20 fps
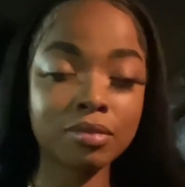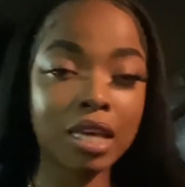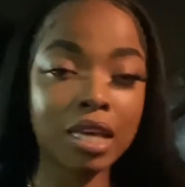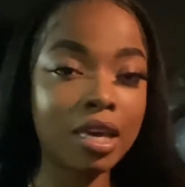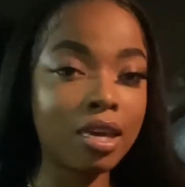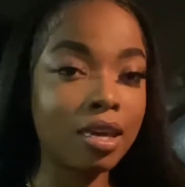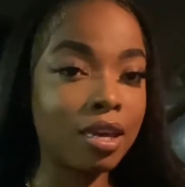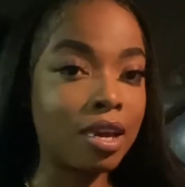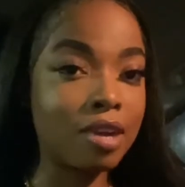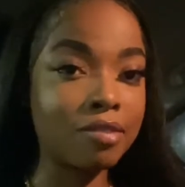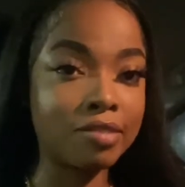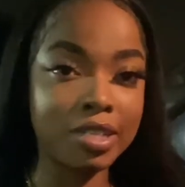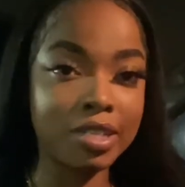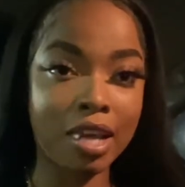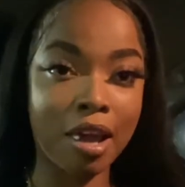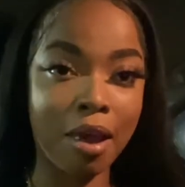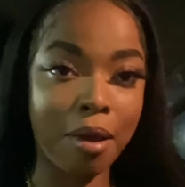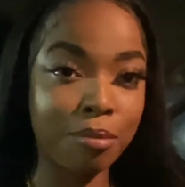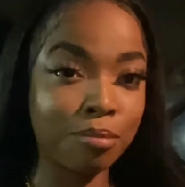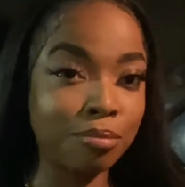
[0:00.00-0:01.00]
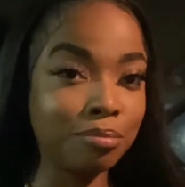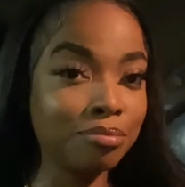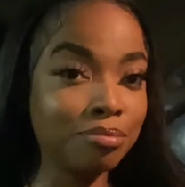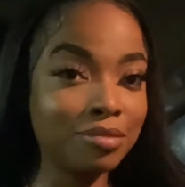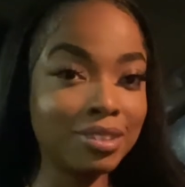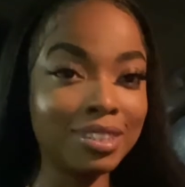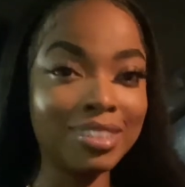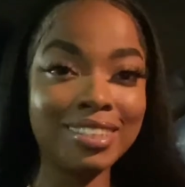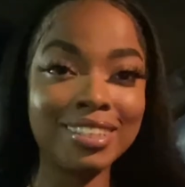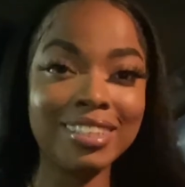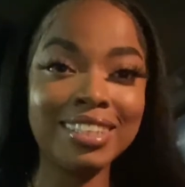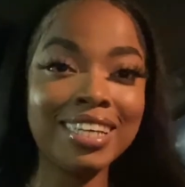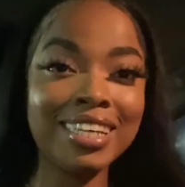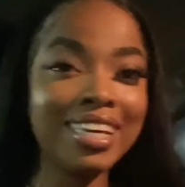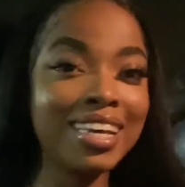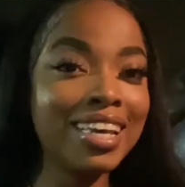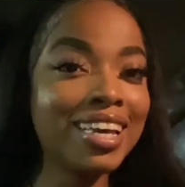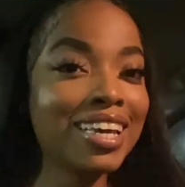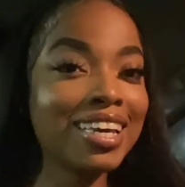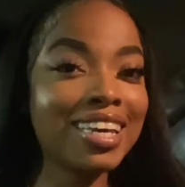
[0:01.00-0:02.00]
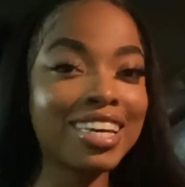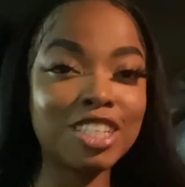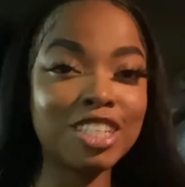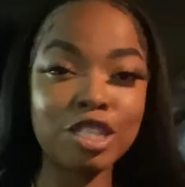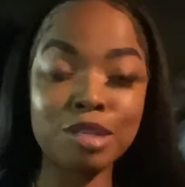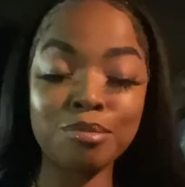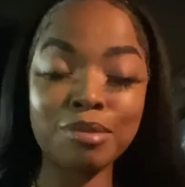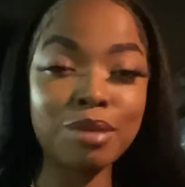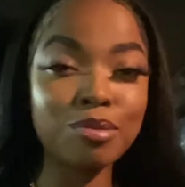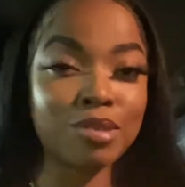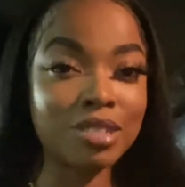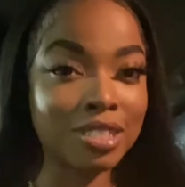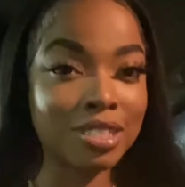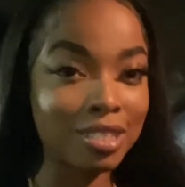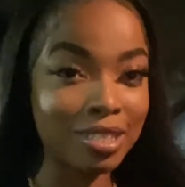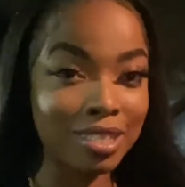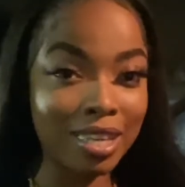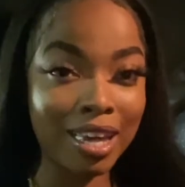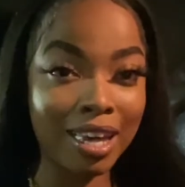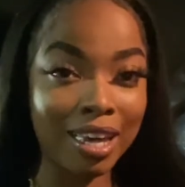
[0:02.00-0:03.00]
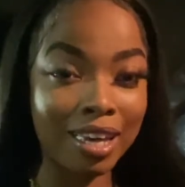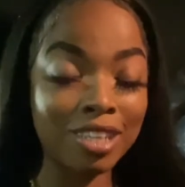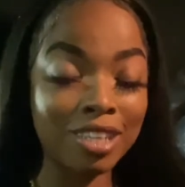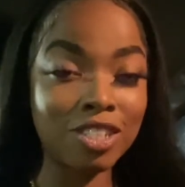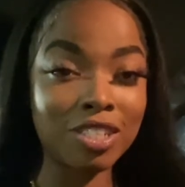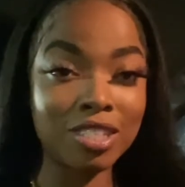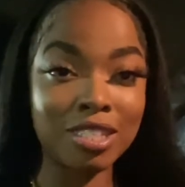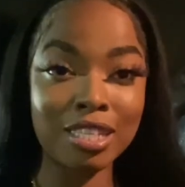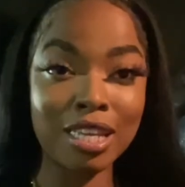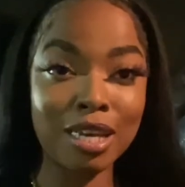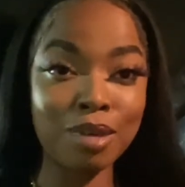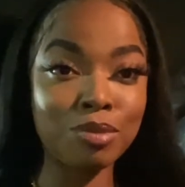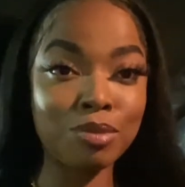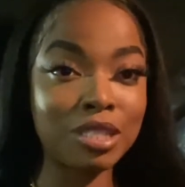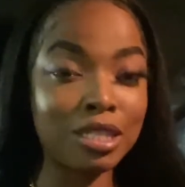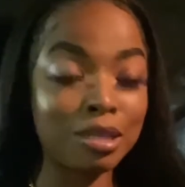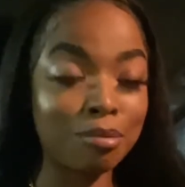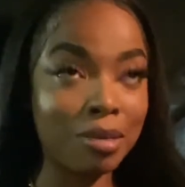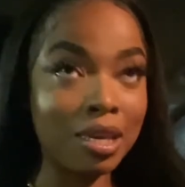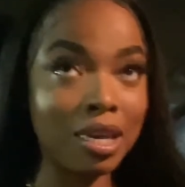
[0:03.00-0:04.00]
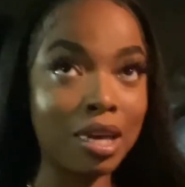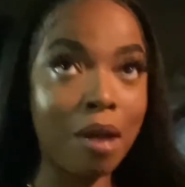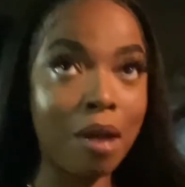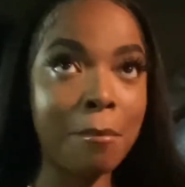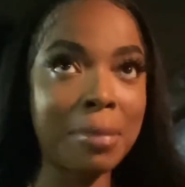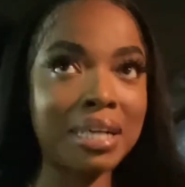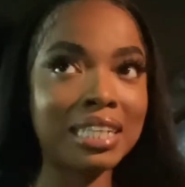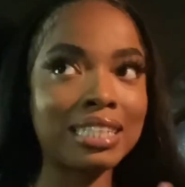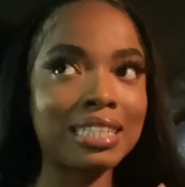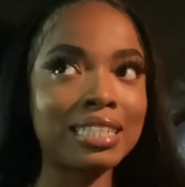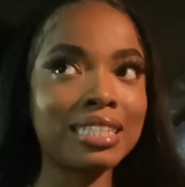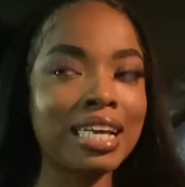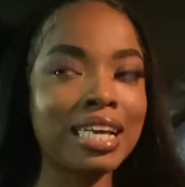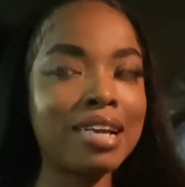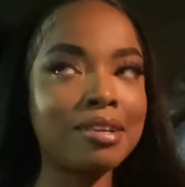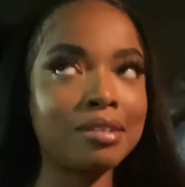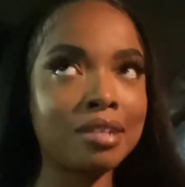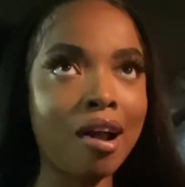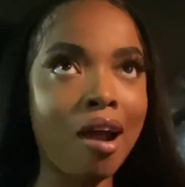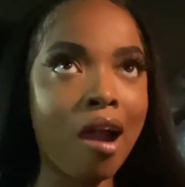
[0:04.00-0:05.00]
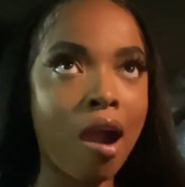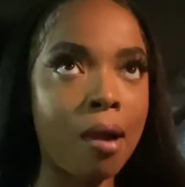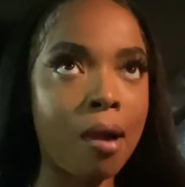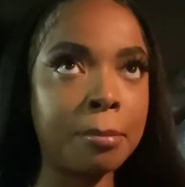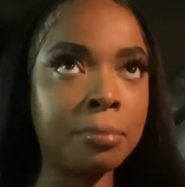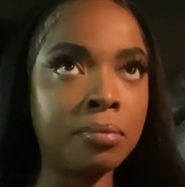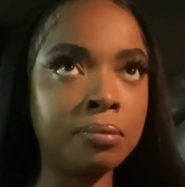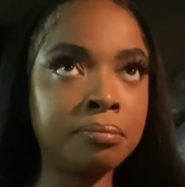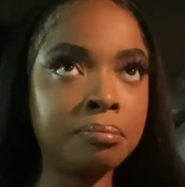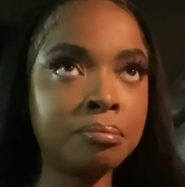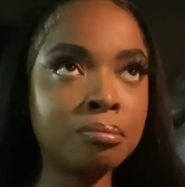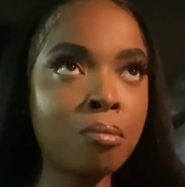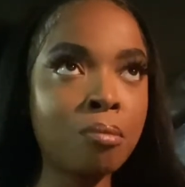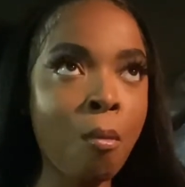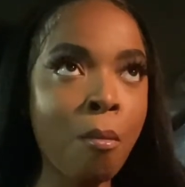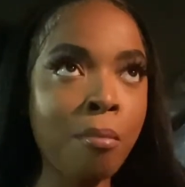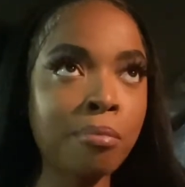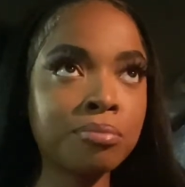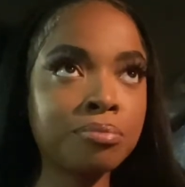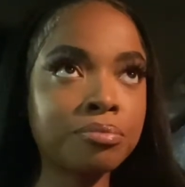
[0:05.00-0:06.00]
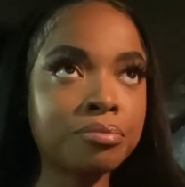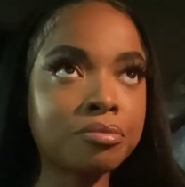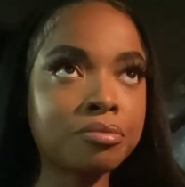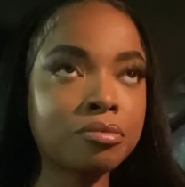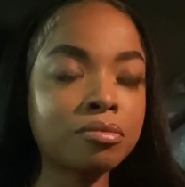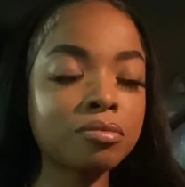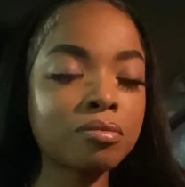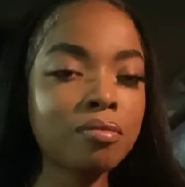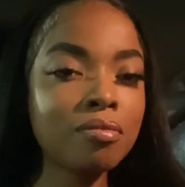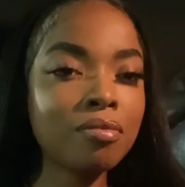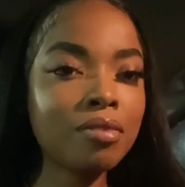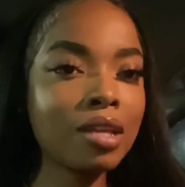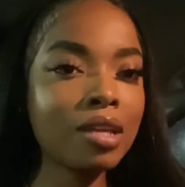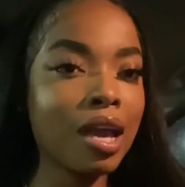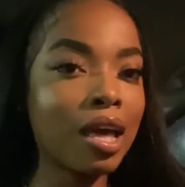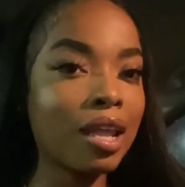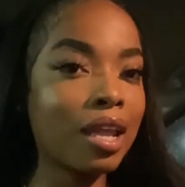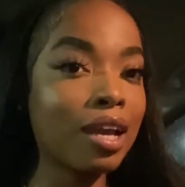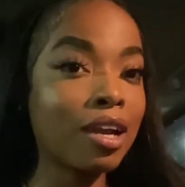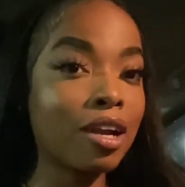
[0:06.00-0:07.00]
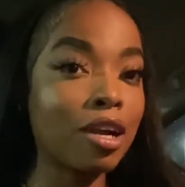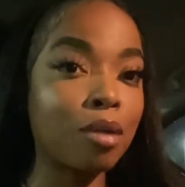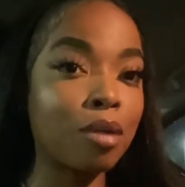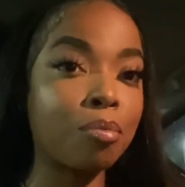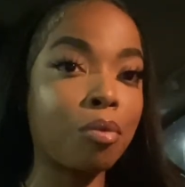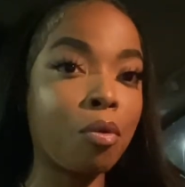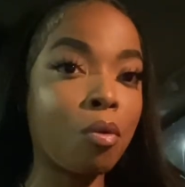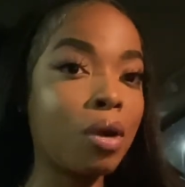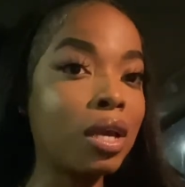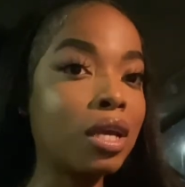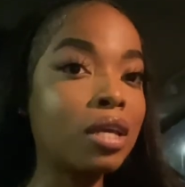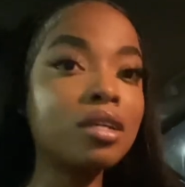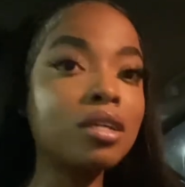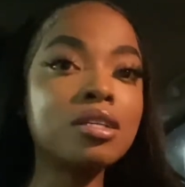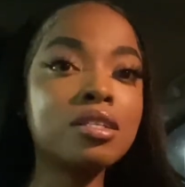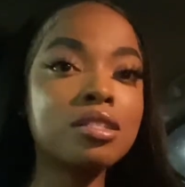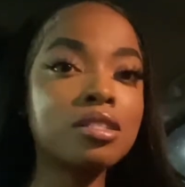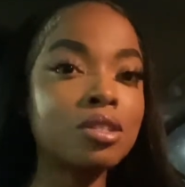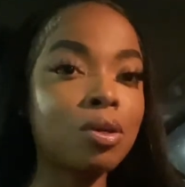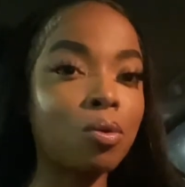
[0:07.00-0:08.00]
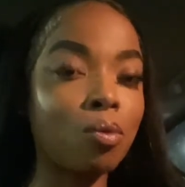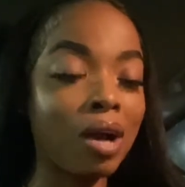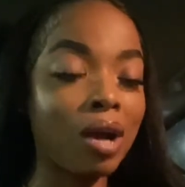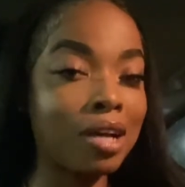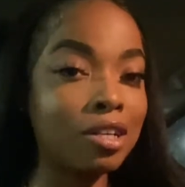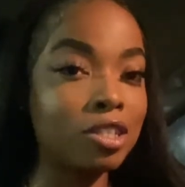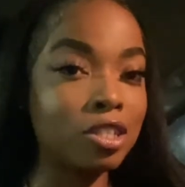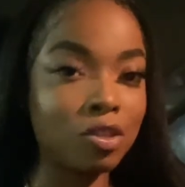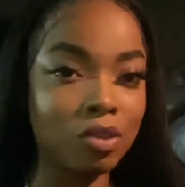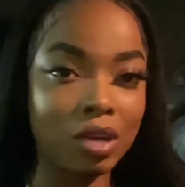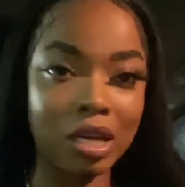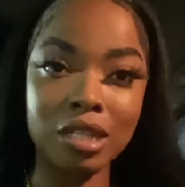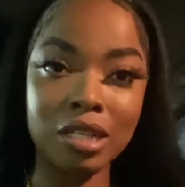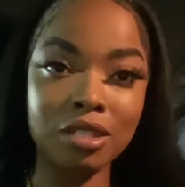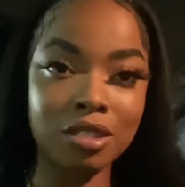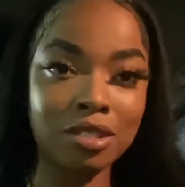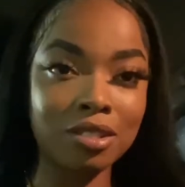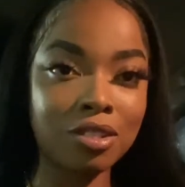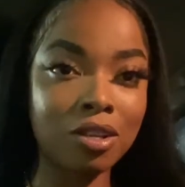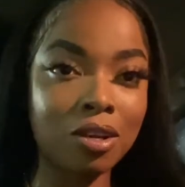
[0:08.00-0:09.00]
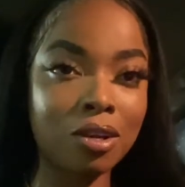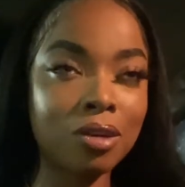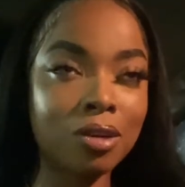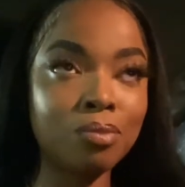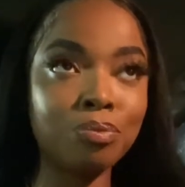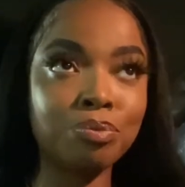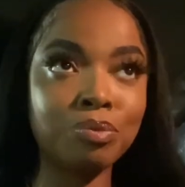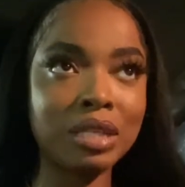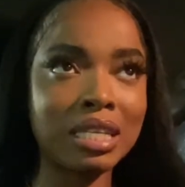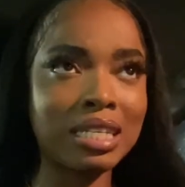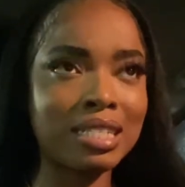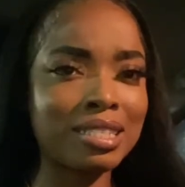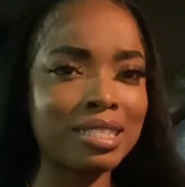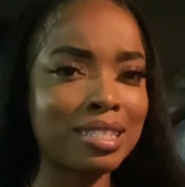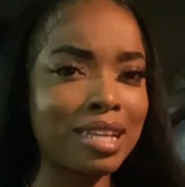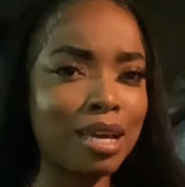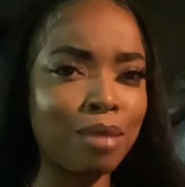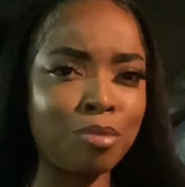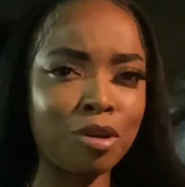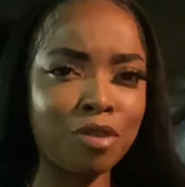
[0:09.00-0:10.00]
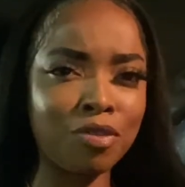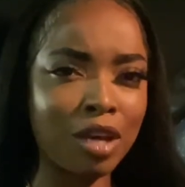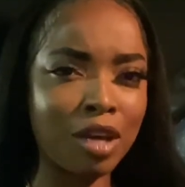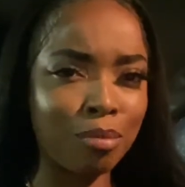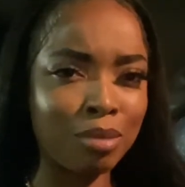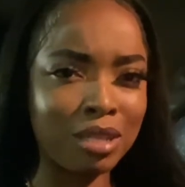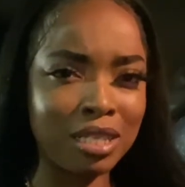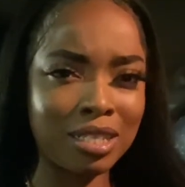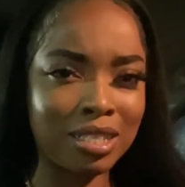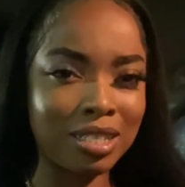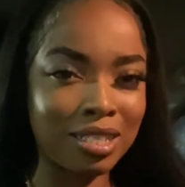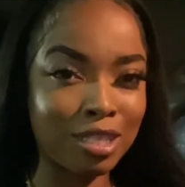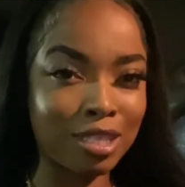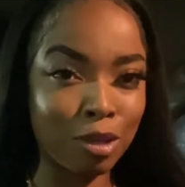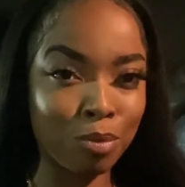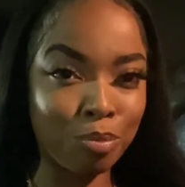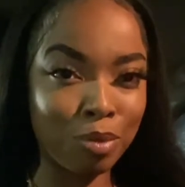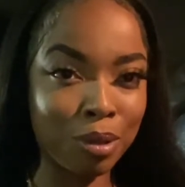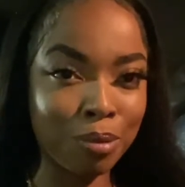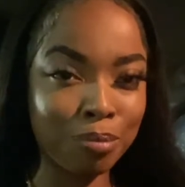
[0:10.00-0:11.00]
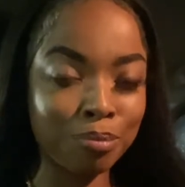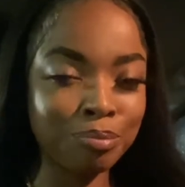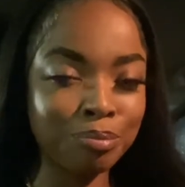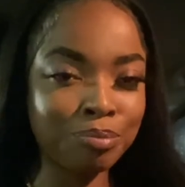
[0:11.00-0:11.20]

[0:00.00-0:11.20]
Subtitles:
it hit every time. Cause she mean what she say and she said what she meant, but at the same time, I like her point to why she created the song, because it's like both of y'all bitches look stupid.